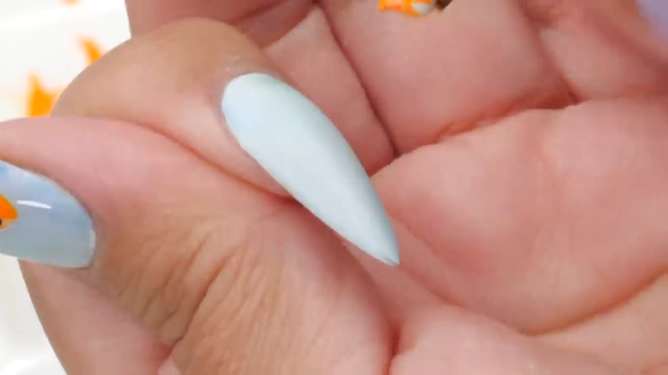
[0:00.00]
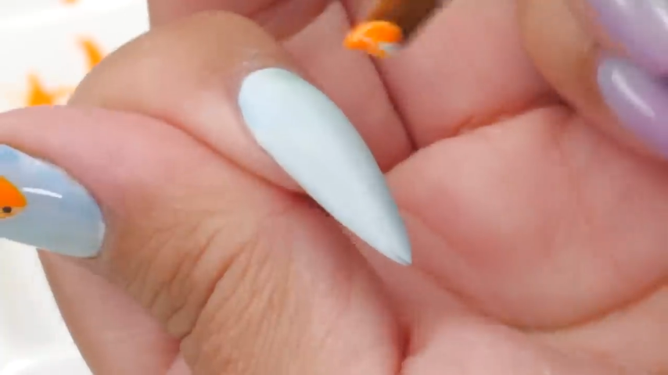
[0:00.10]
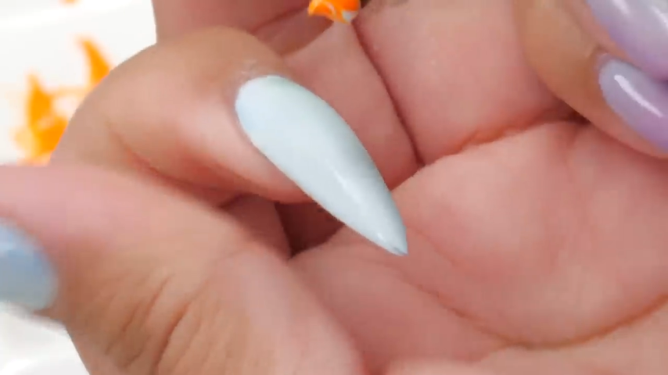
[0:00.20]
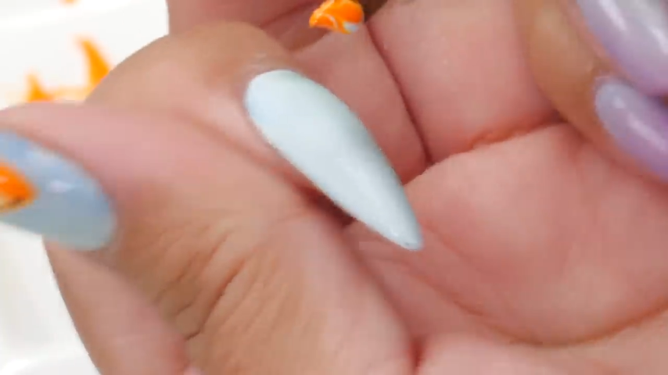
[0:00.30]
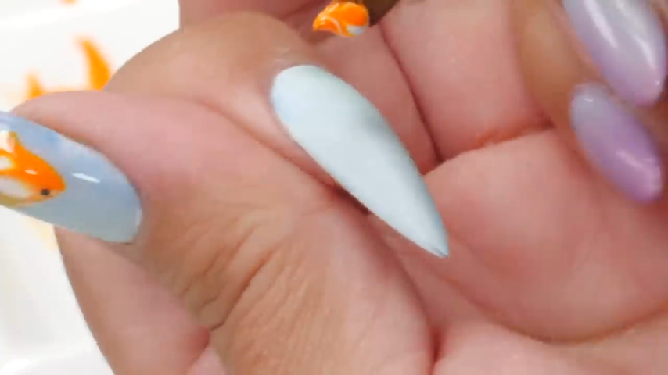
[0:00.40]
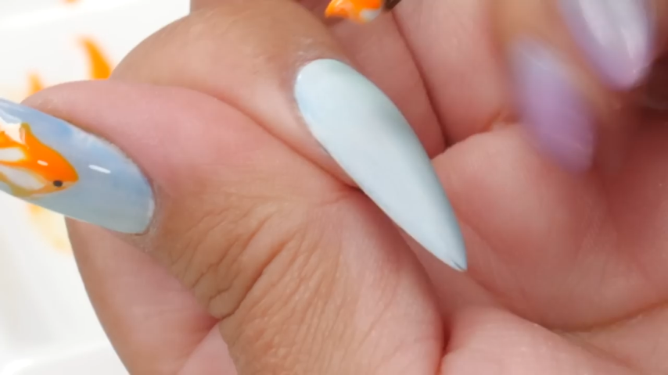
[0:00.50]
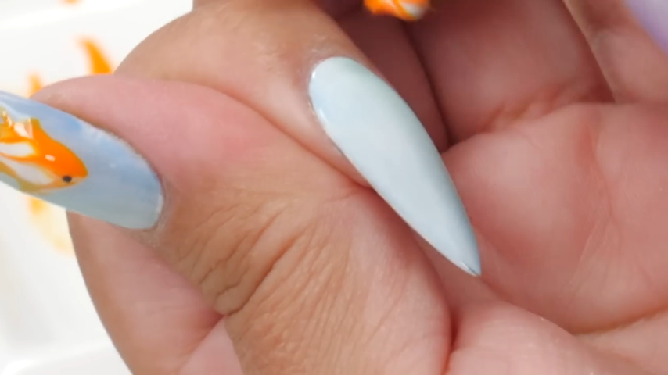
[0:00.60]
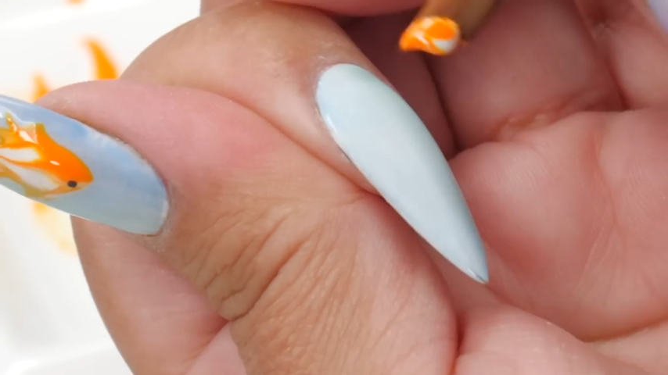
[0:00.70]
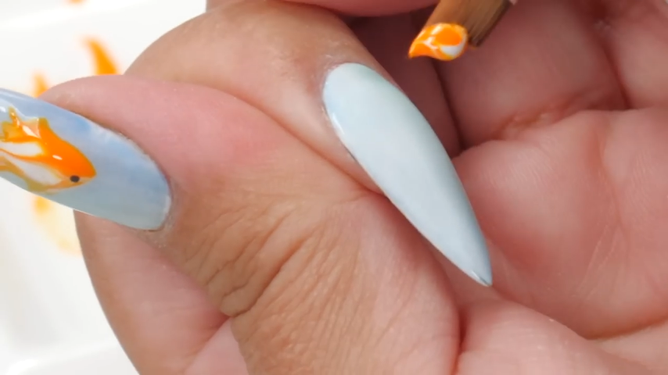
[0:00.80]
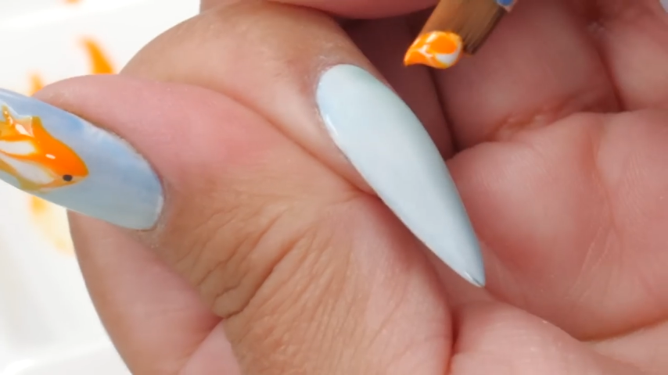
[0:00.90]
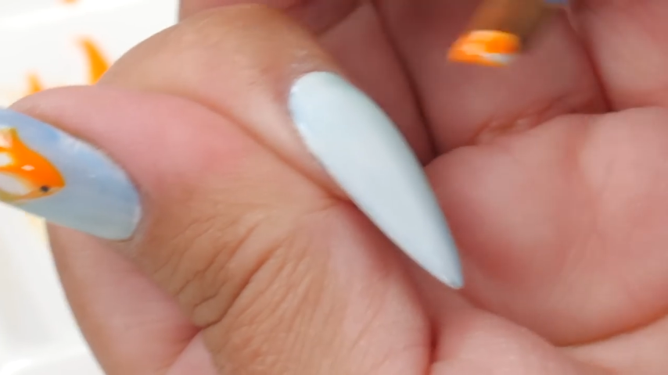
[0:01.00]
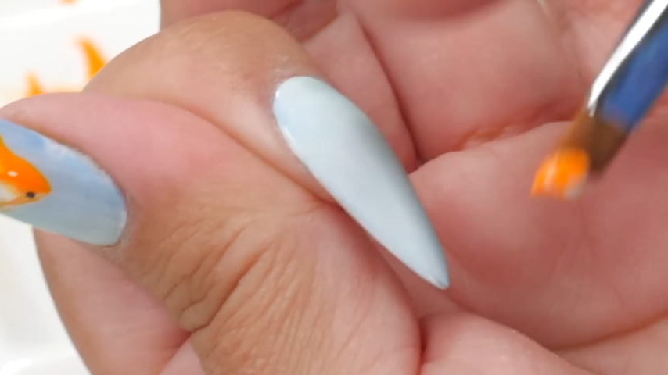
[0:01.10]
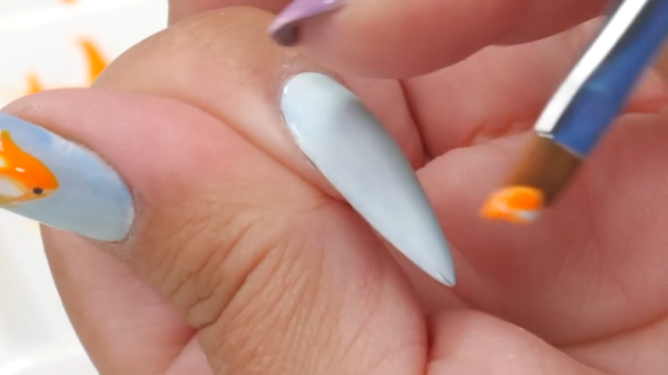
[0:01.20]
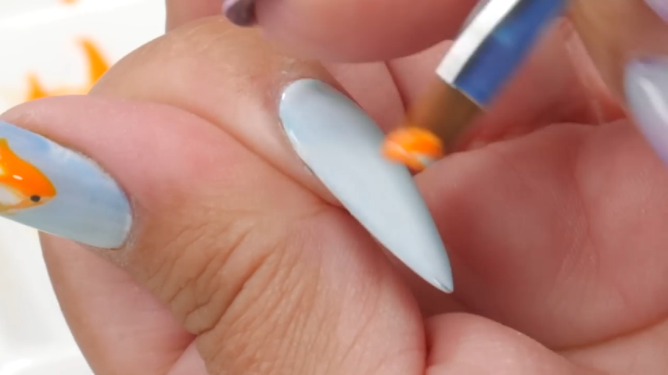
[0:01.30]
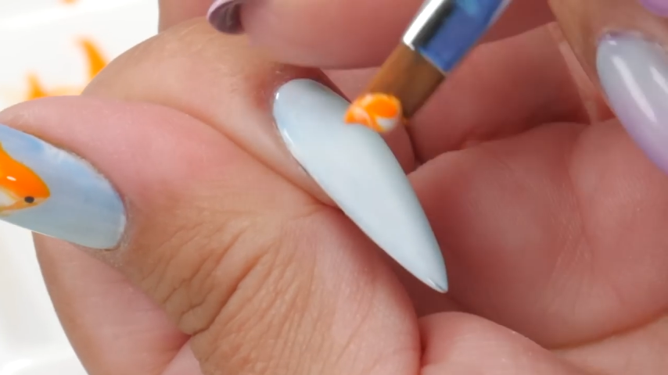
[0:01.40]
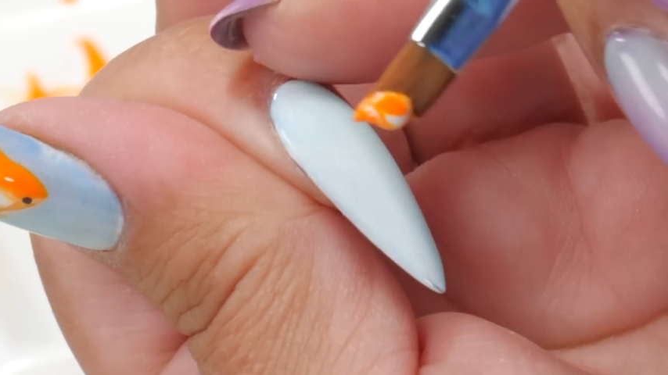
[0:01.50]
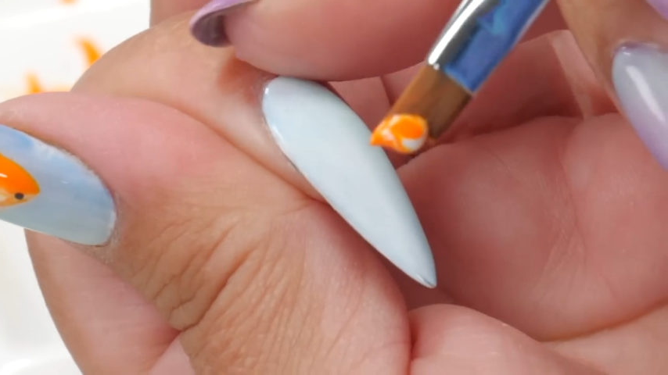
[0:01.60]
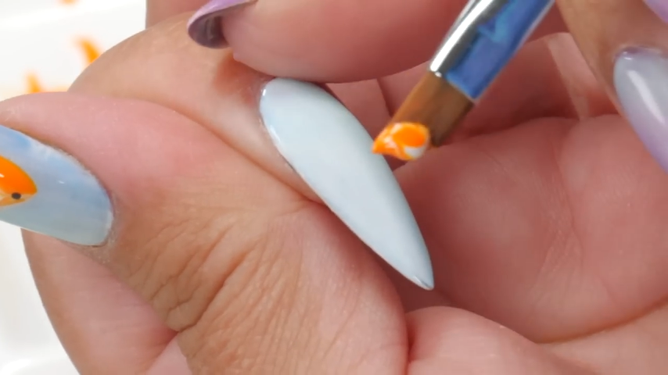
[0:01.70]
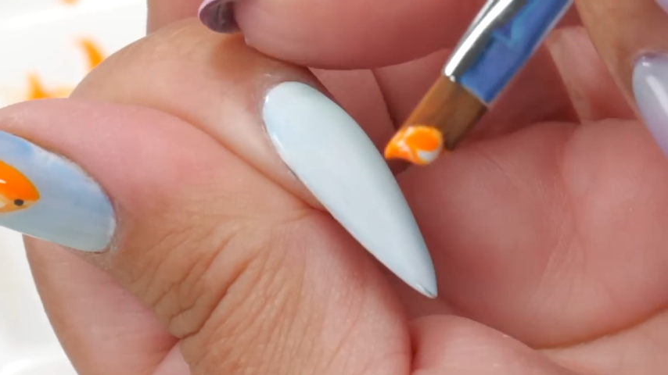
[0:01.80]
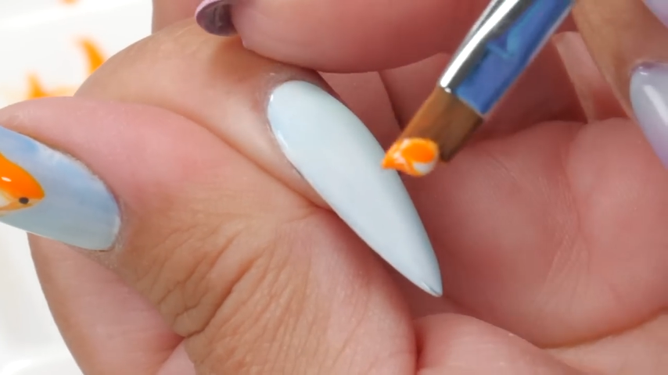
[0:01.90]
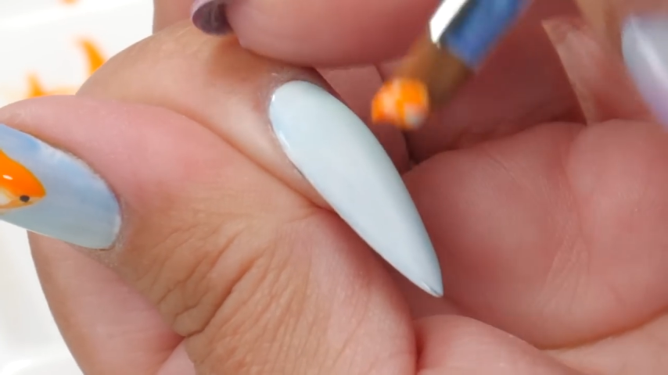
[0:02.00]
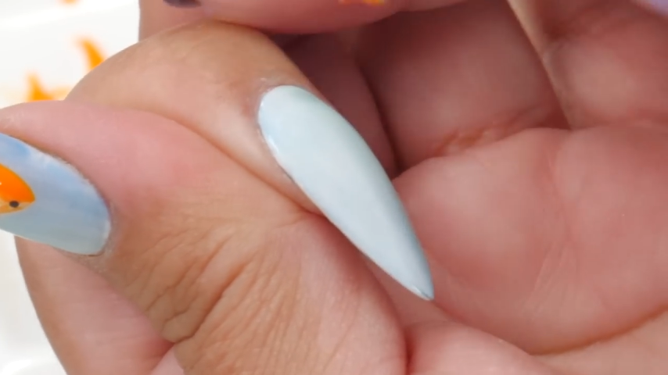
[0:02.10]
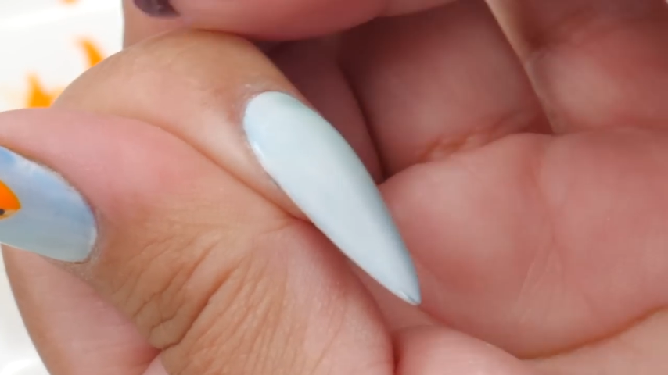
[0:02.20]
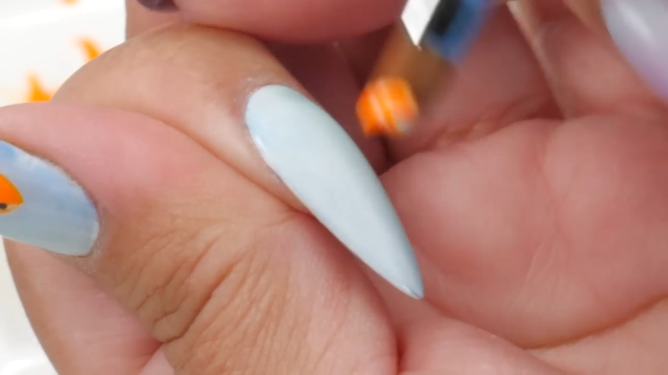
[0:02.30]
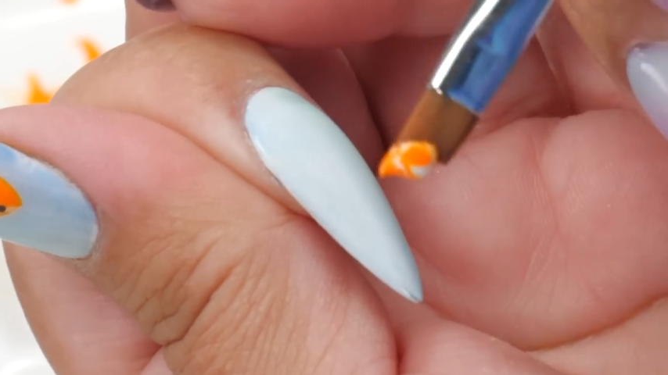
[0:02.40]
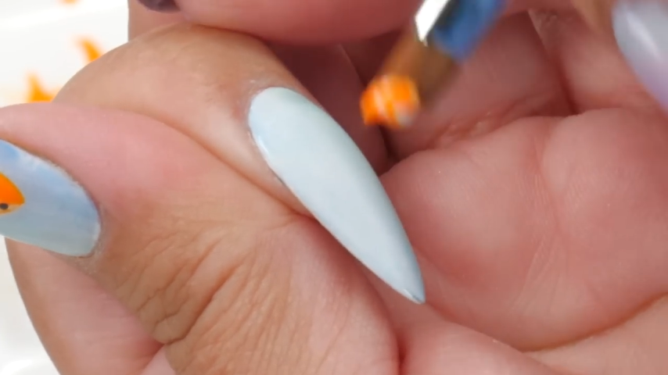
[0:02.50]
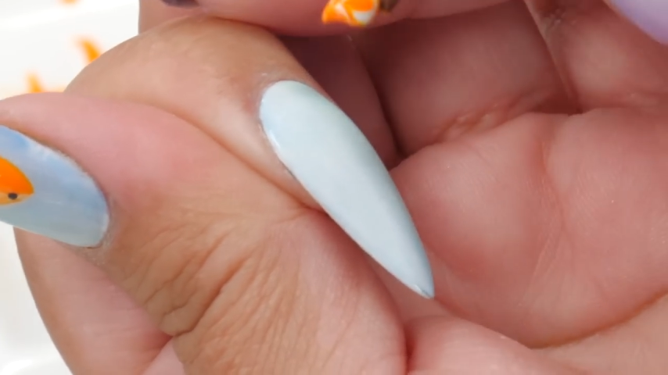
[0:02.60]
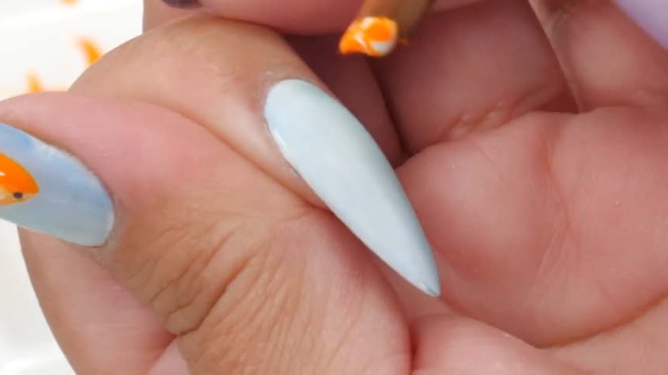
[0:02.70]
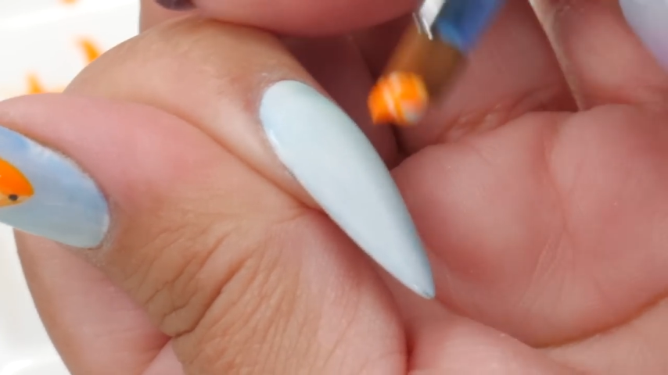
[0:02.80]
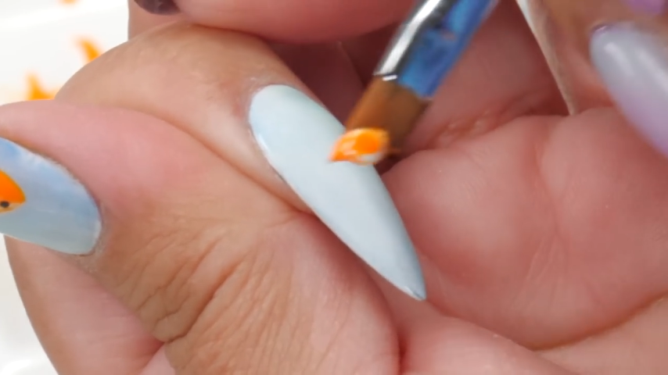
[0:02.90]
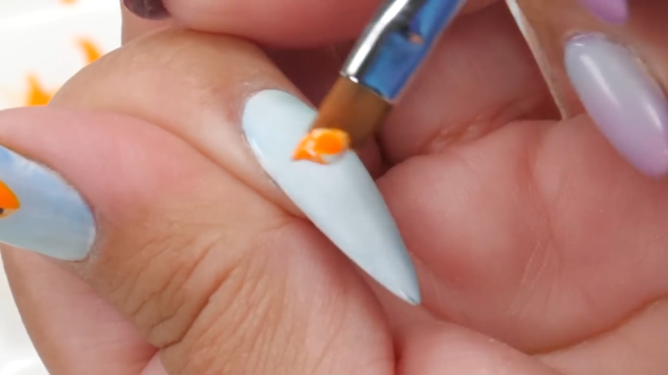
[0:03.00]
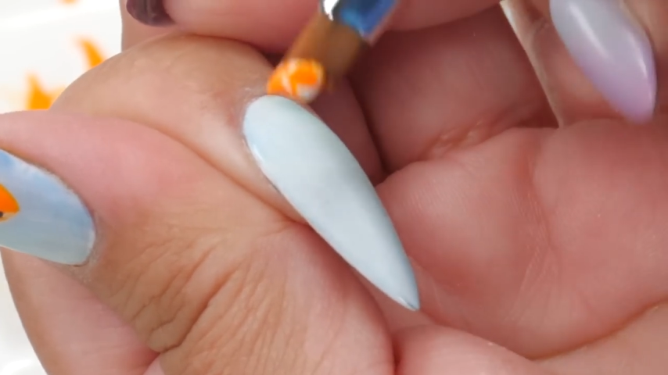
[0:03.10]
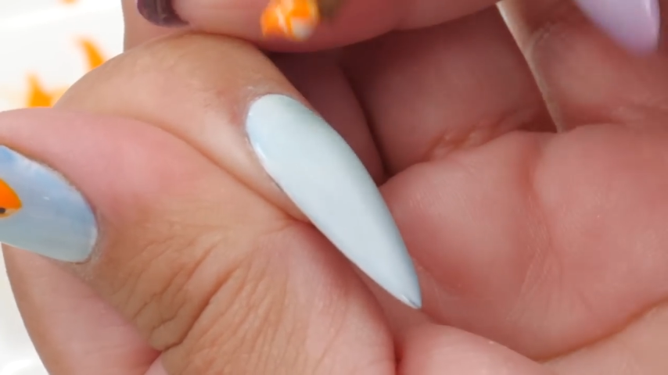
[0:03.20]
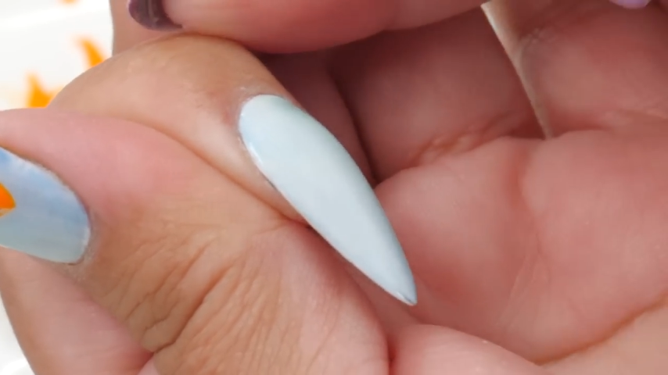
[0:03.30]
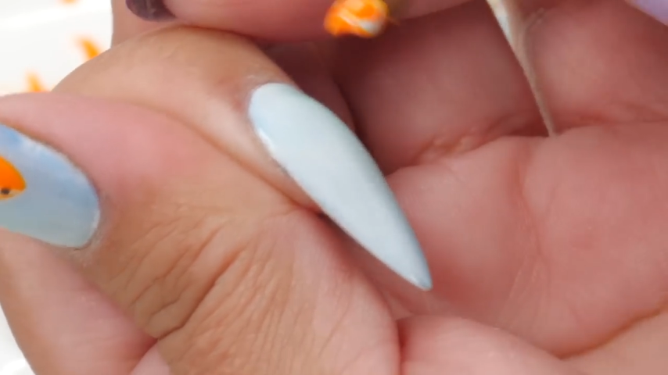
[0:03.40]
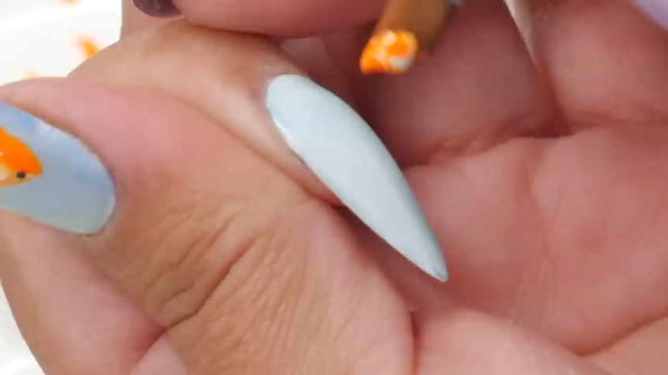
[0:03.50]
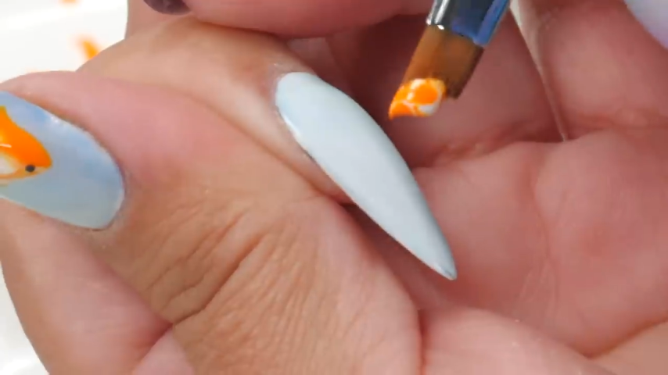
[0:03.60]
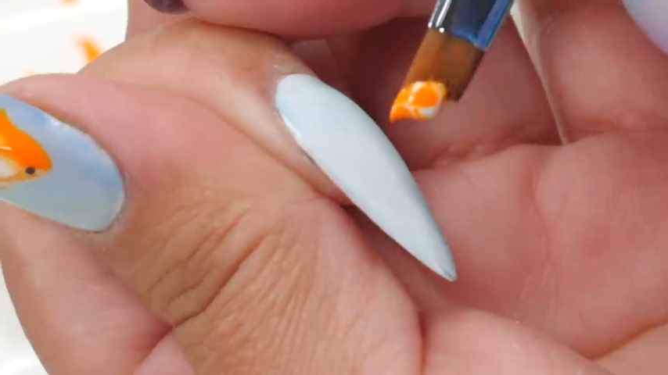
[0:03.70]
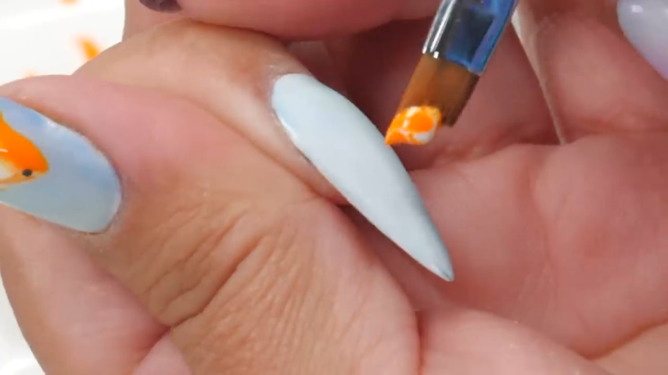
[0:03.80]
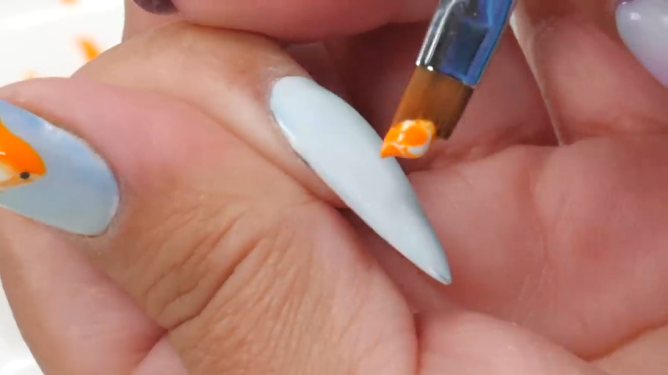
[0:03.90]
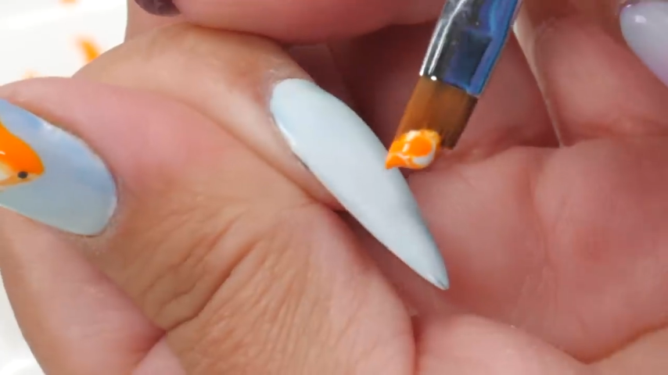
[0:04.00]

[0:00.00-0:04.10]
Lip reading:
Nobody's mouth can be seen.